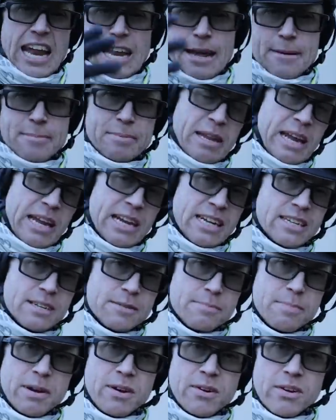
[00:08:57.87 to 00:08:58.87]

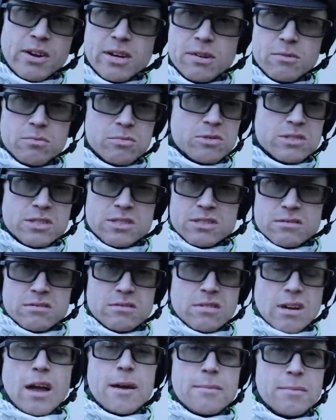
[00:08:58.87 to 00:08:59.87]
adaptation period was,
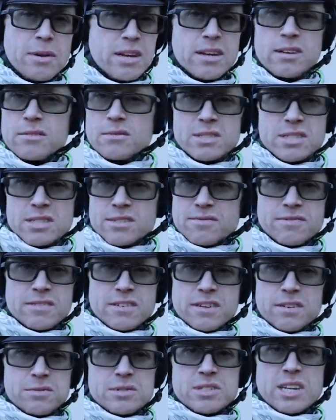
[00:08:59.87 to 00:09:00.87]
I mean, it was
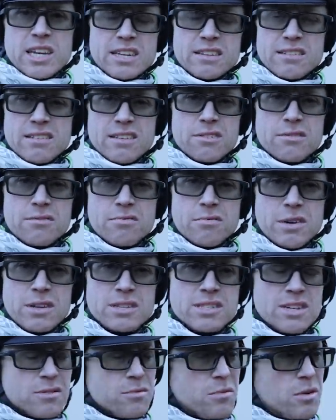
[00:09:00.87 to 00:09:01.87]
like there
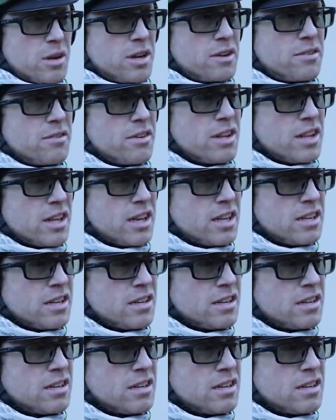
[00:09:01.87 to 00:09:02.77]
wasn't one really.